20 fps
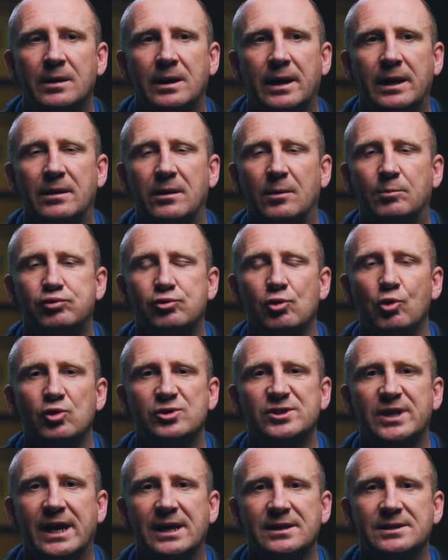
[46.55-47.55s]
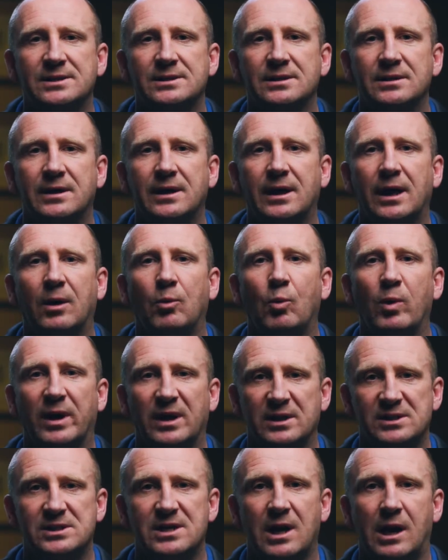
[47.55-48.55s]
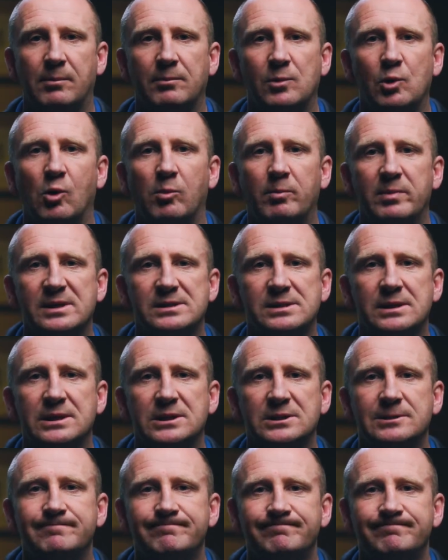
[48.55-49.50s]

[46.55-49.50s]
in the process when I start my own business.